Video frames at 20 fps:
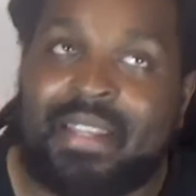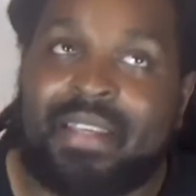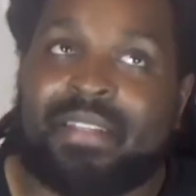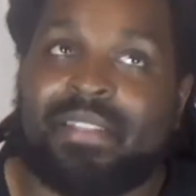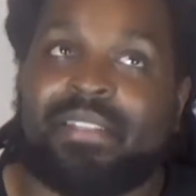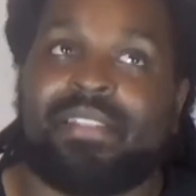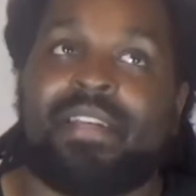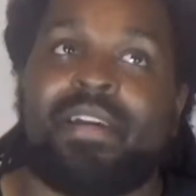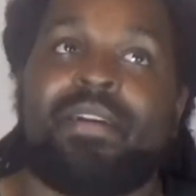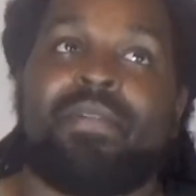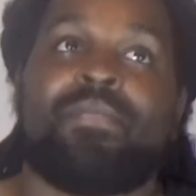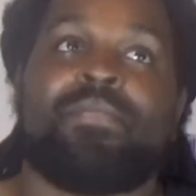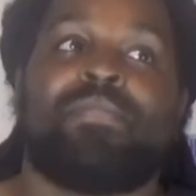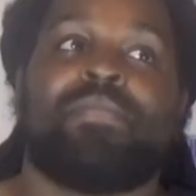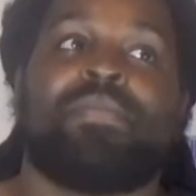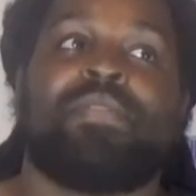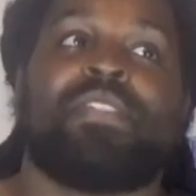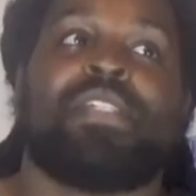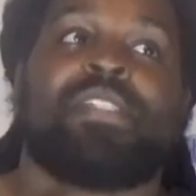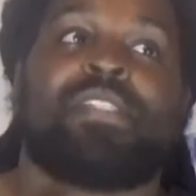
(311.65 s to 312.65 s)
Some
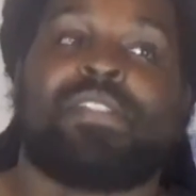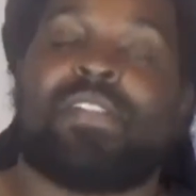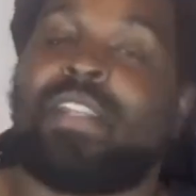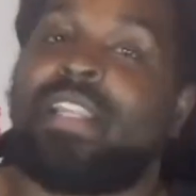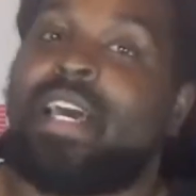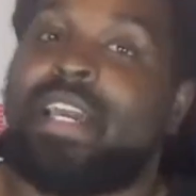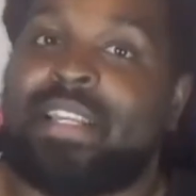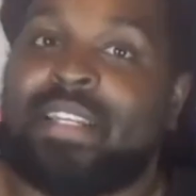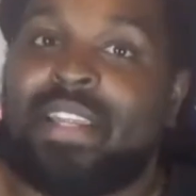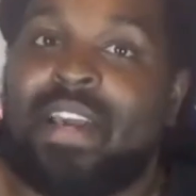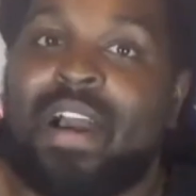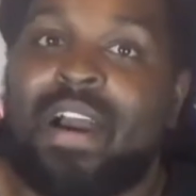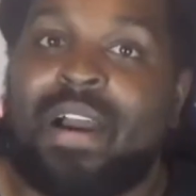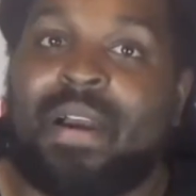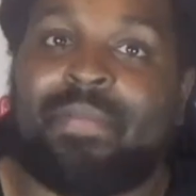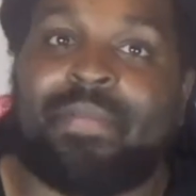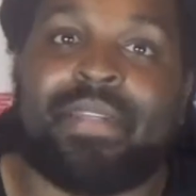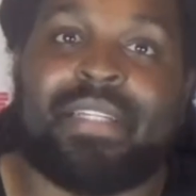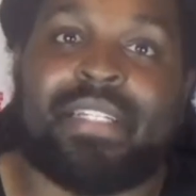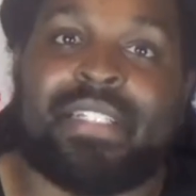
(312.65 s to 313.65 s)
just are like, nah,
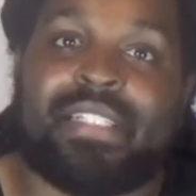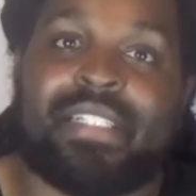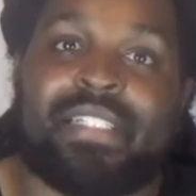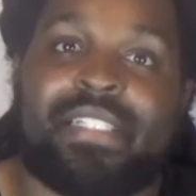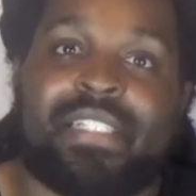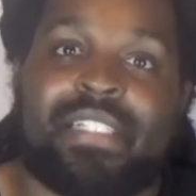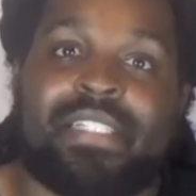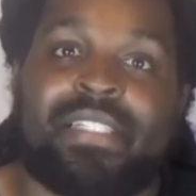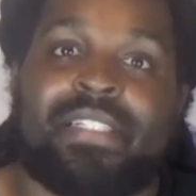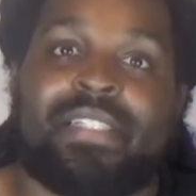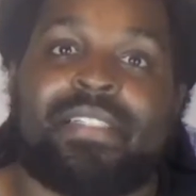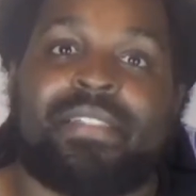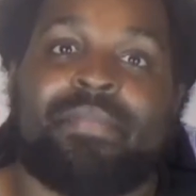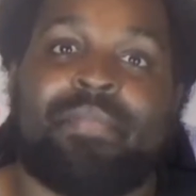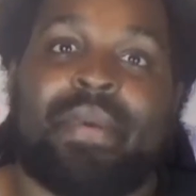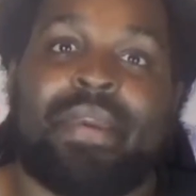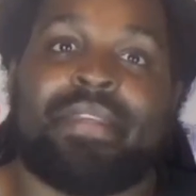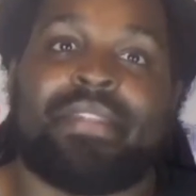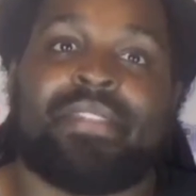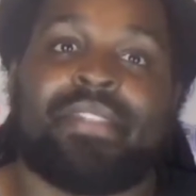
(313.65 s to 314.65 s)
because it just doesn't
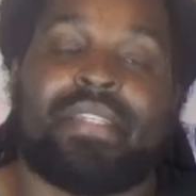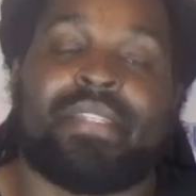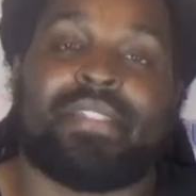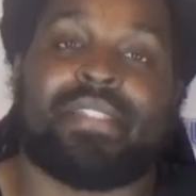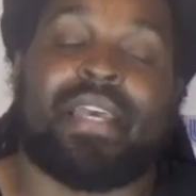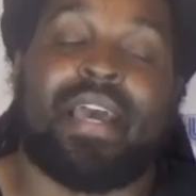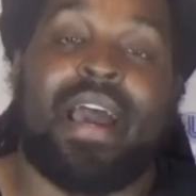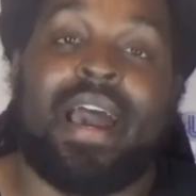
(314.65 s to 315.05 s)
make sense.